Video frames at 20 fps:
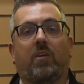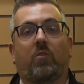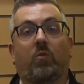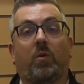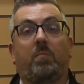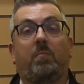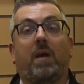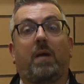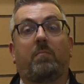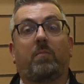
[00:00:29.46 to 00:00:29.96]

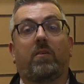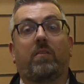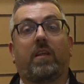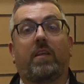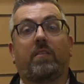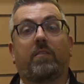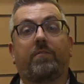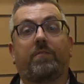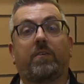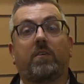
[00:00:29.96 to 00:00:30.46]
Remember
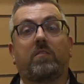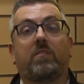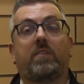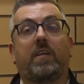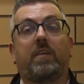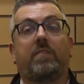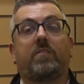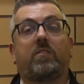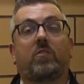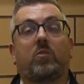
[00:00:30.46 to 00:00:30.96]
that the first
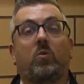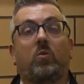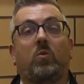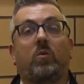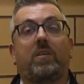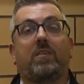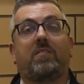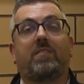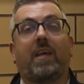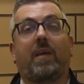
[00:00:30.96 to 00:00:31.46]
day of
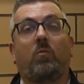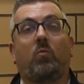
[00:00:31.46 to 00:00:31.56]
school is a